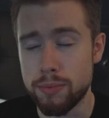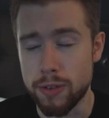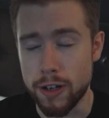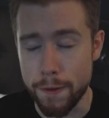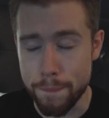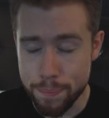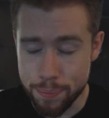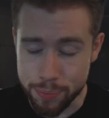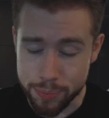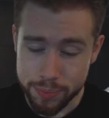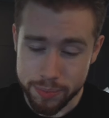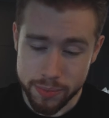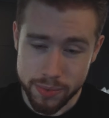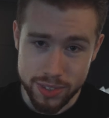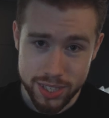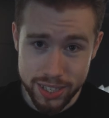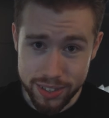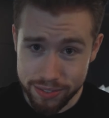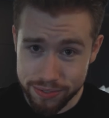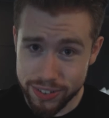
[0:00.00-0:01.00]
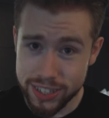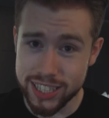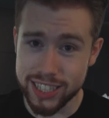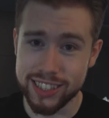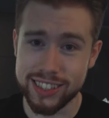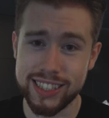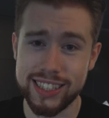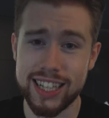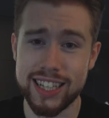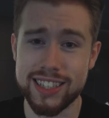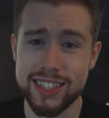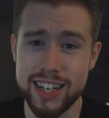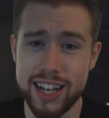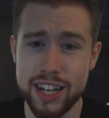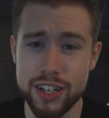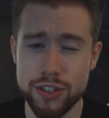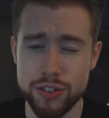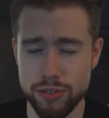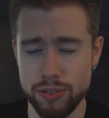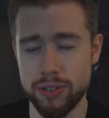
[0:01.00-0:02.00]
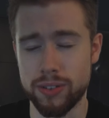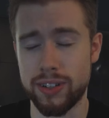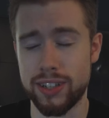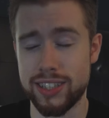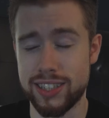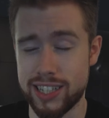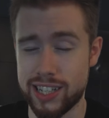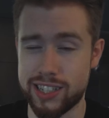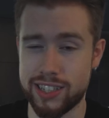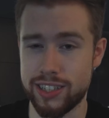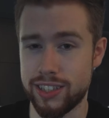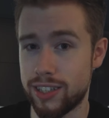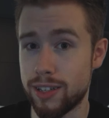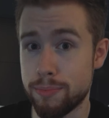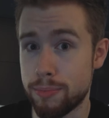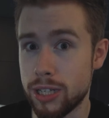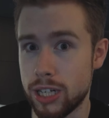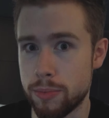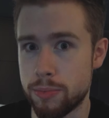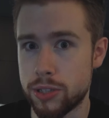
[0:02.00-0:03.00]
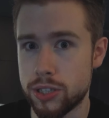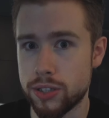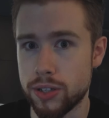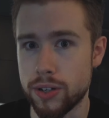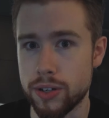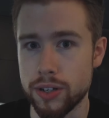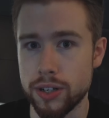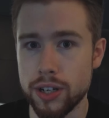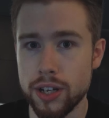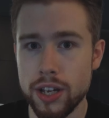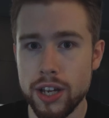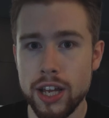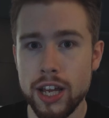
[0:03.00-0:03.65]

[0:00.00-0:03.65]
Well, physically that's not true. It's actually a bit absurd.